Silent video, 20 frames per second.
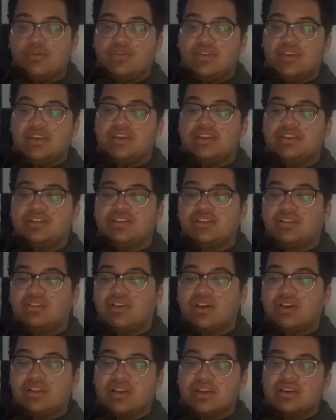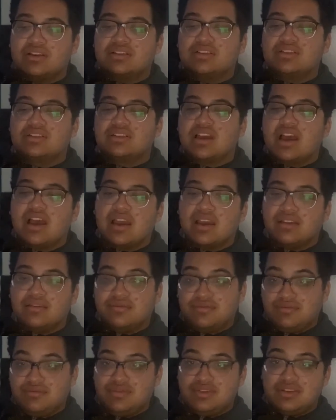He just felt like a side
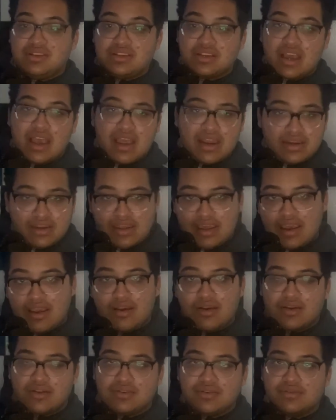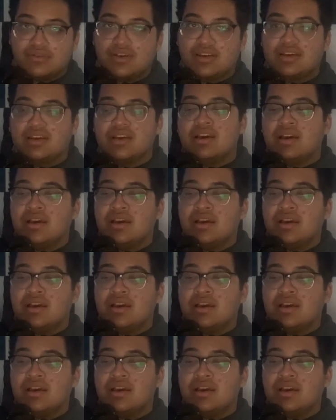character. Like,